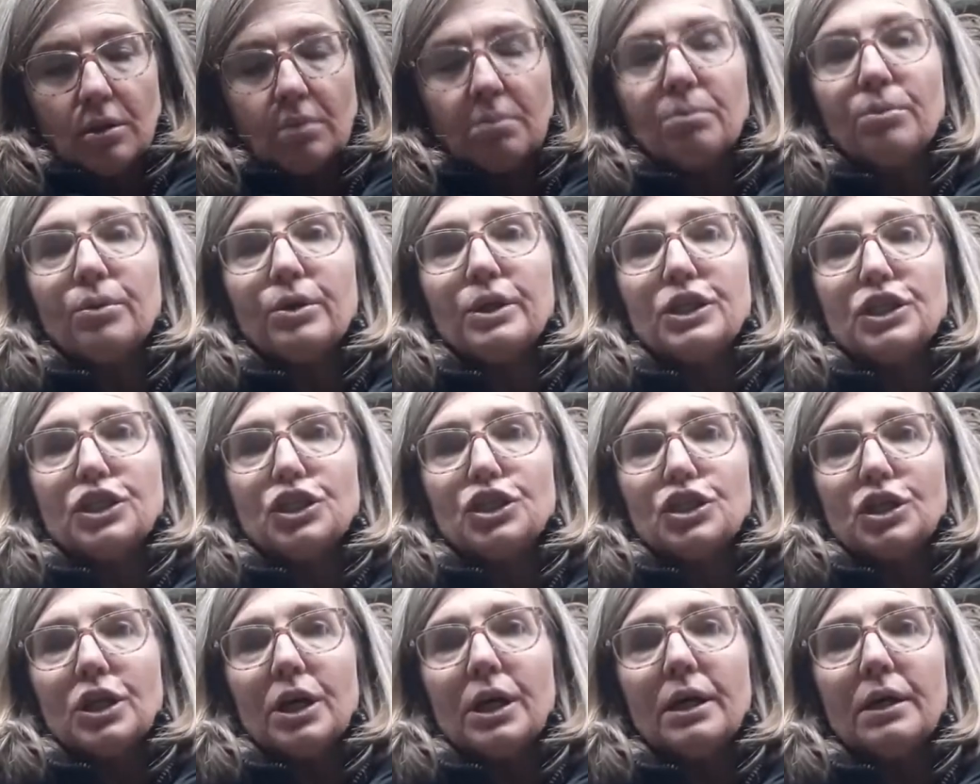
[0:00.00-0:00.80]

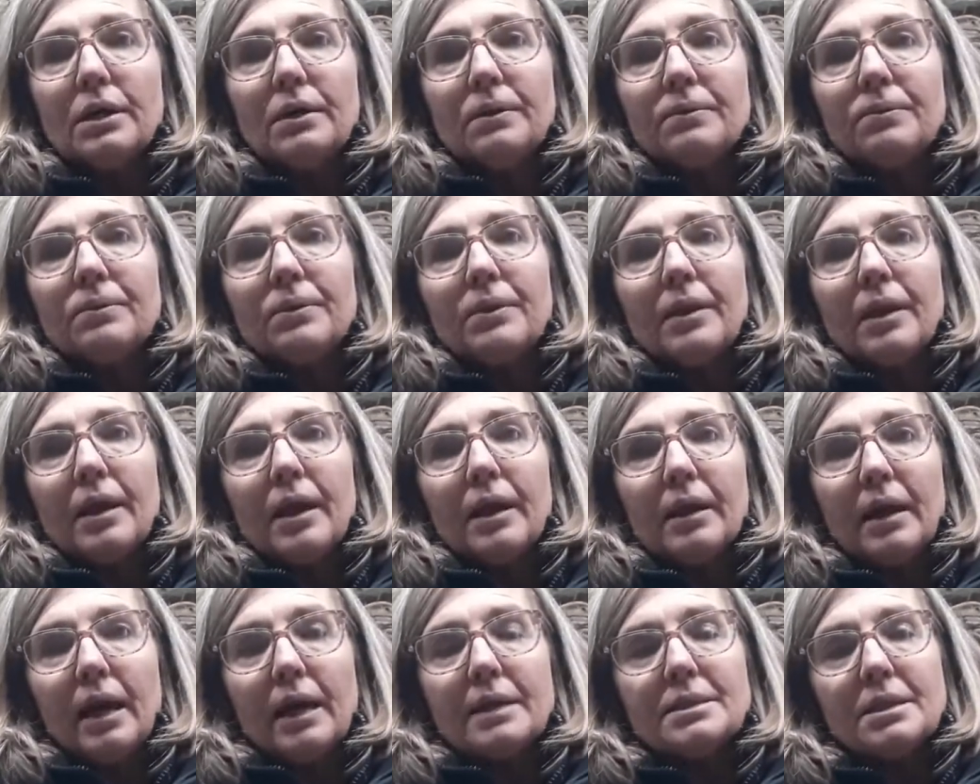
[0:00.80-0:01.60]
moisture,
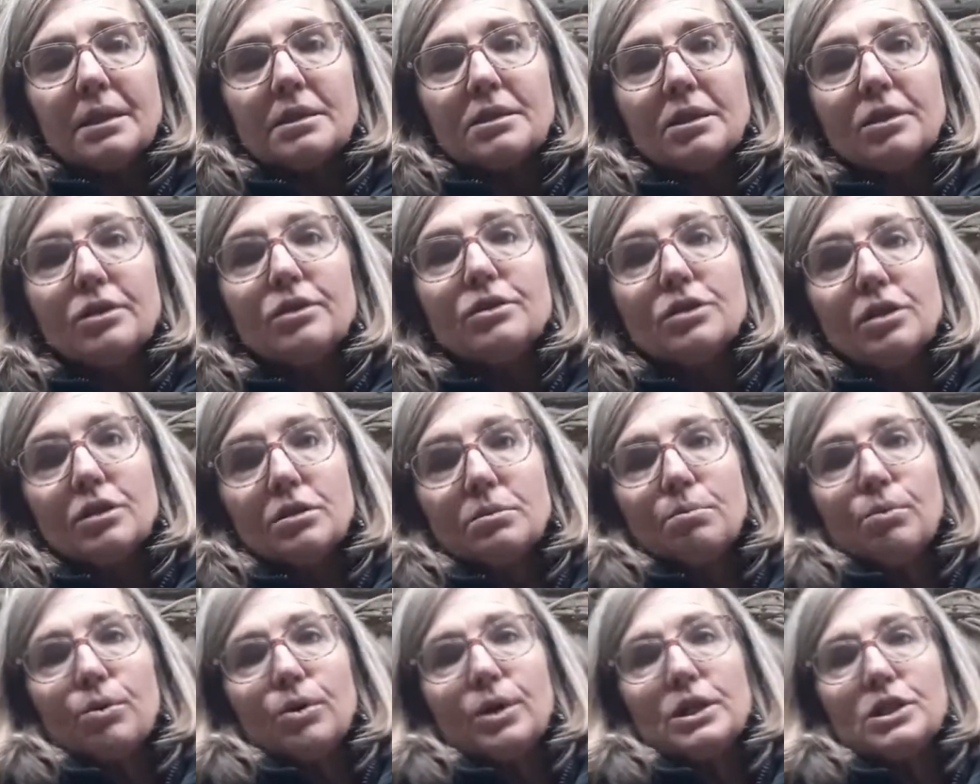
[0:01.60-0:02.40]
and as it loses
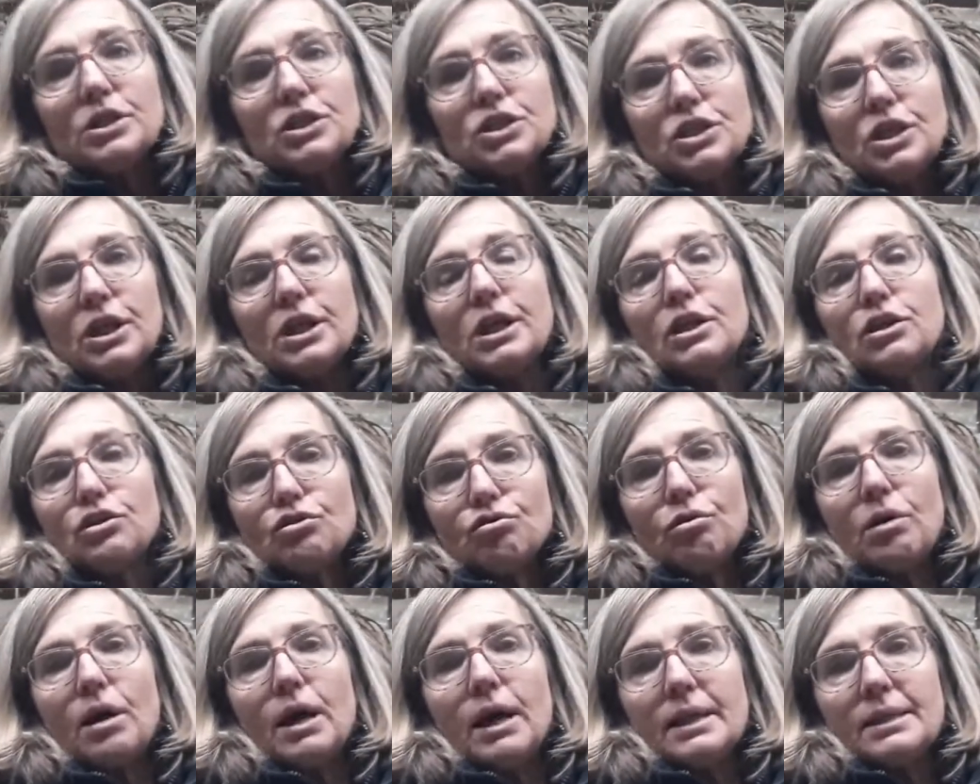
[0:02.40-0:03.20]
moisture, it
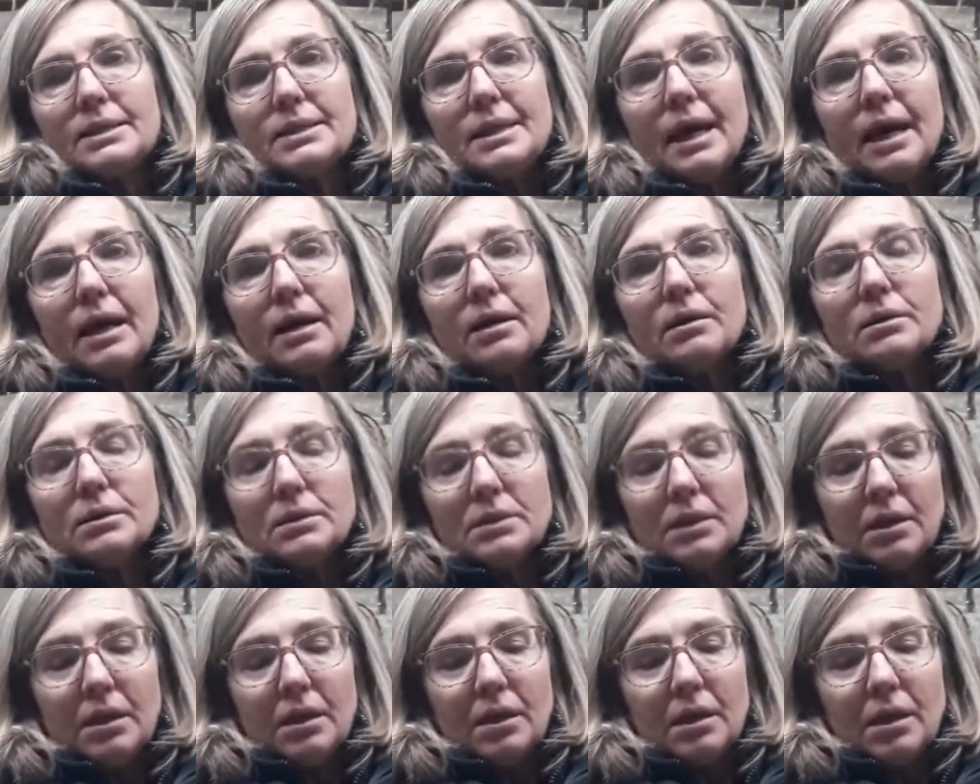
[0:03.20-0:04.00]
dries out,
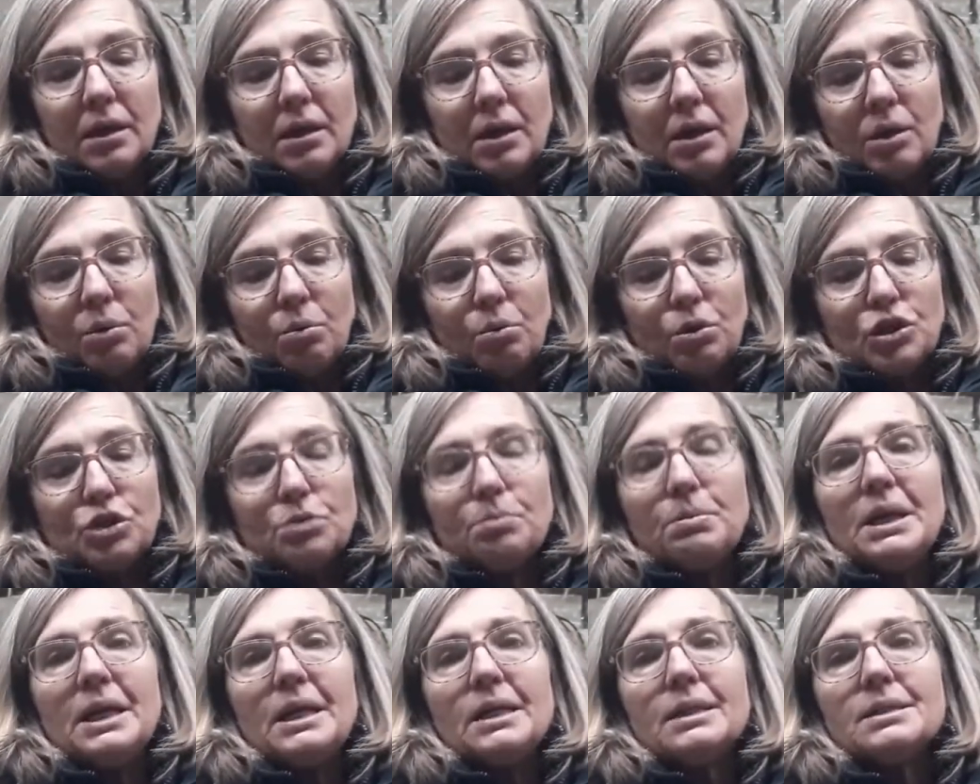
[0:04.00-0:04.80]
which
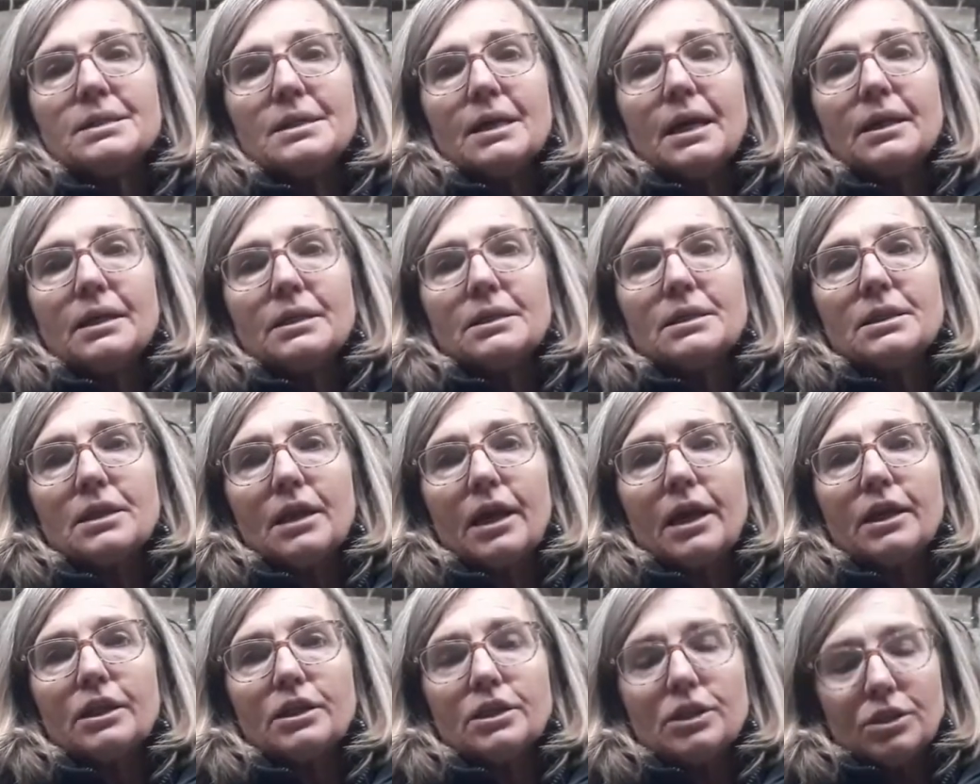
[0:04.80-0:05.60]
means that it's
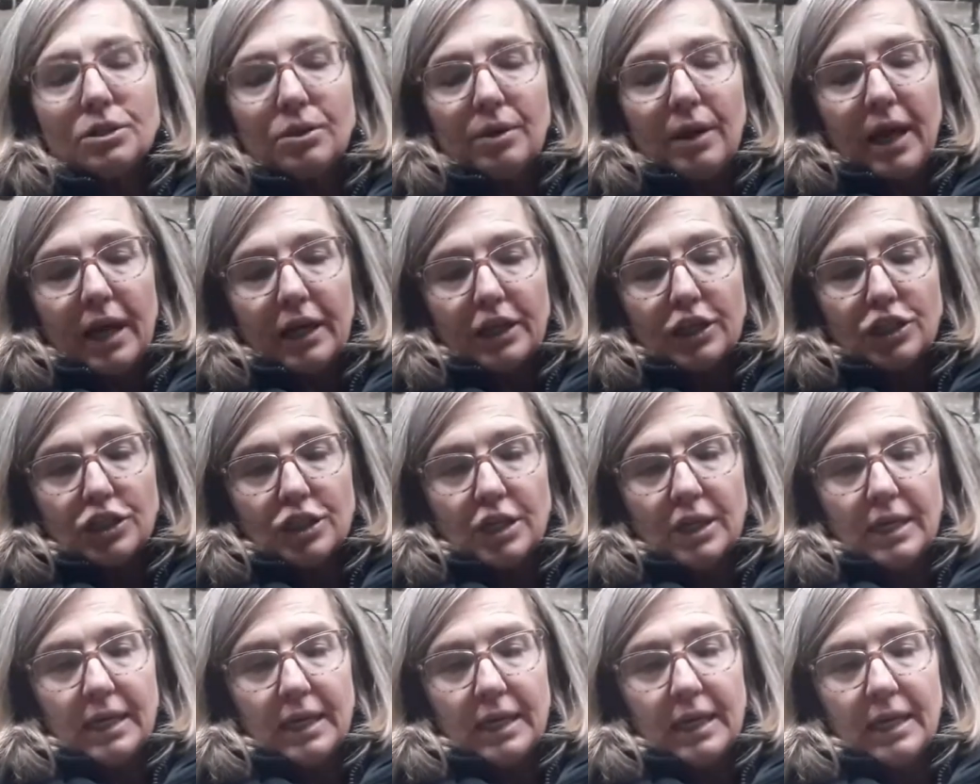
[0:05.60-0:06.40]
going to
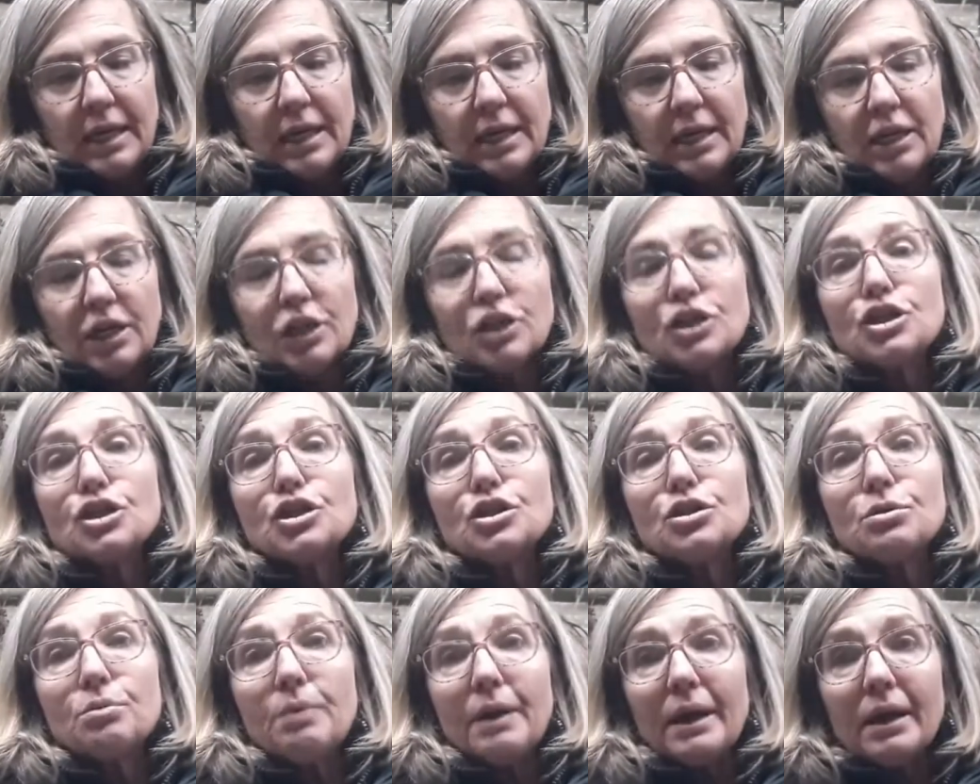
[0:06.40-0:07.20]
actually
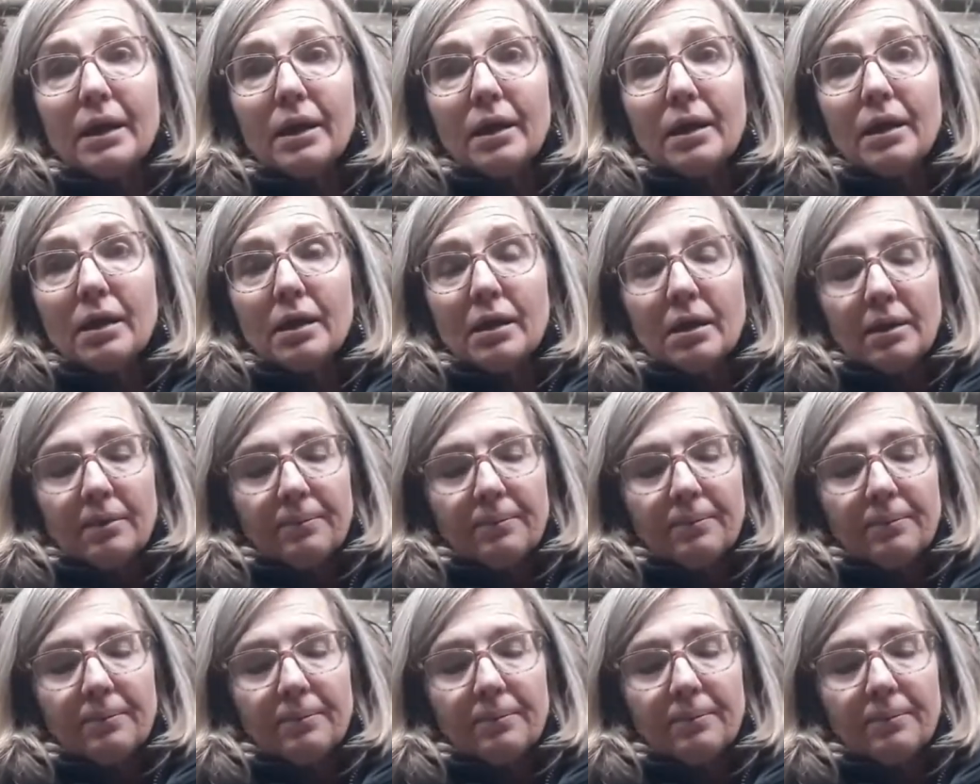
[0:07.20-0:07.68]
shrink.